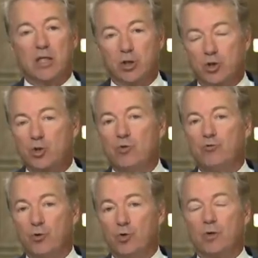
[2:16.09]
in two
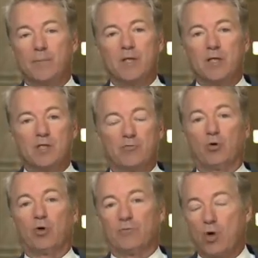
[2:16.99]
full committees
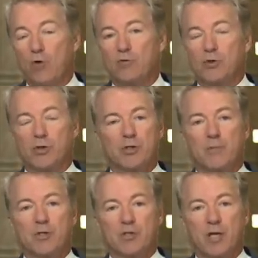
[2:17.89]
for over 6
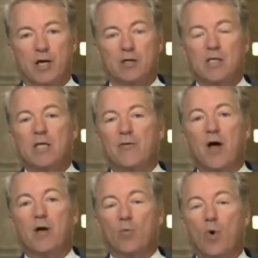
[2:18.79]
months now.
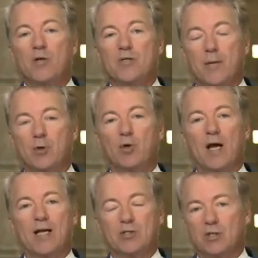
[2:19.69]
Not one
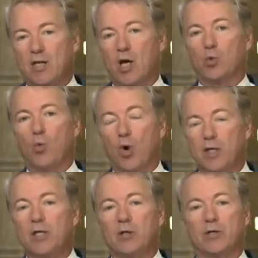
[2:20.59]
Democrat has allowed
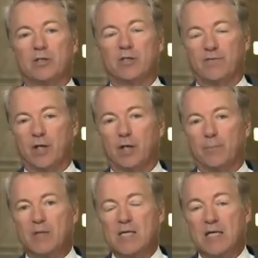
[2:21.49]
one hearing to
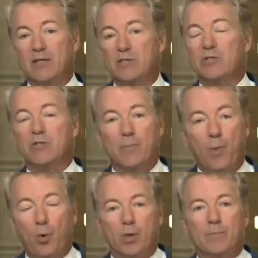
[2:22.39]
develop. And this is
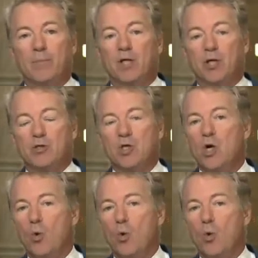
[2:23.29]
important because